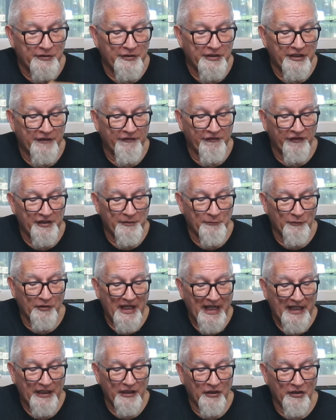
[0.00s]
who did Fleet and
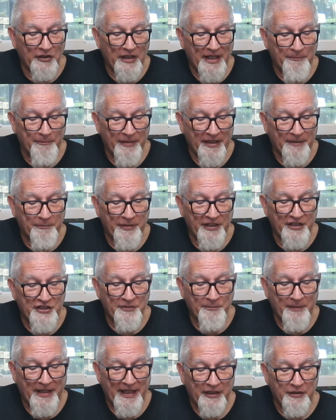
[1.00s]
Morocco, and Ben
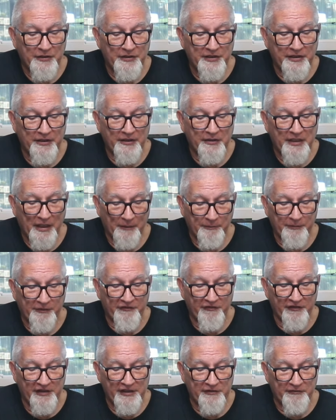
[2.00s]
Pinchback, who helped with
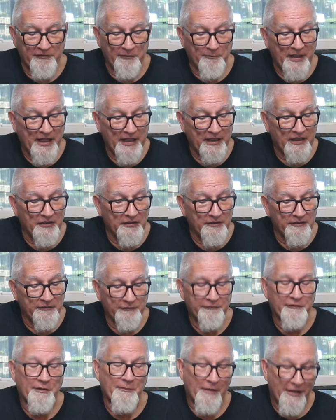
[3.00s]
Fleet and Morocco,
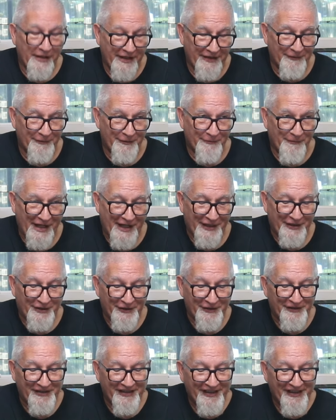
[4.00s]
Morocco,